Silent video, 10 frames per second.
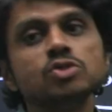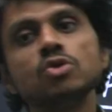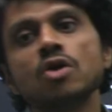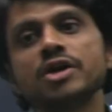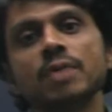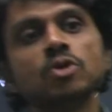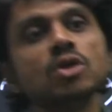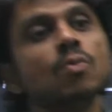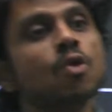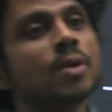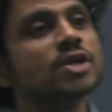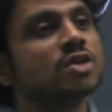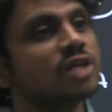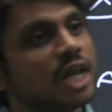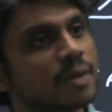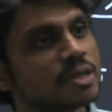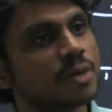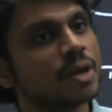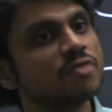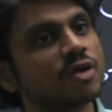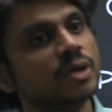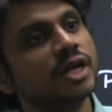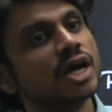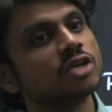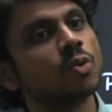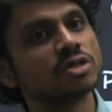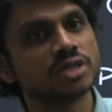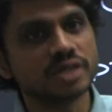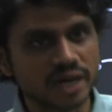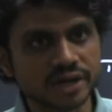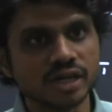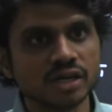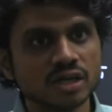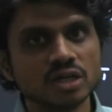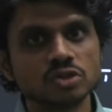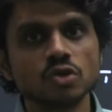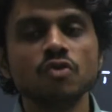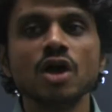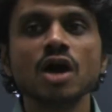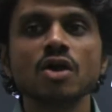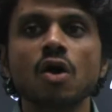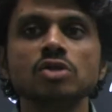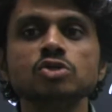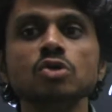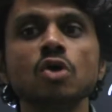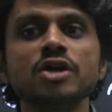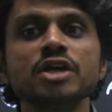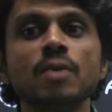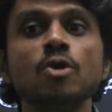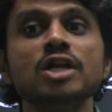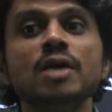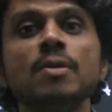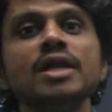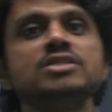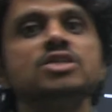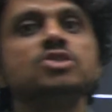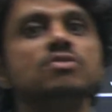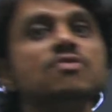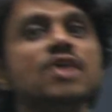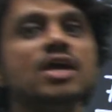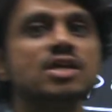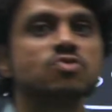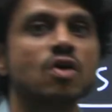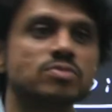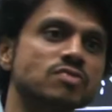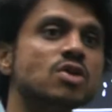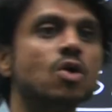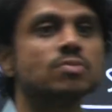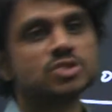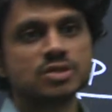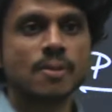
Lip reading: talking about the movement of the labor supply from India towards that country. So we are also talking about liberalization of the various forms of the norms.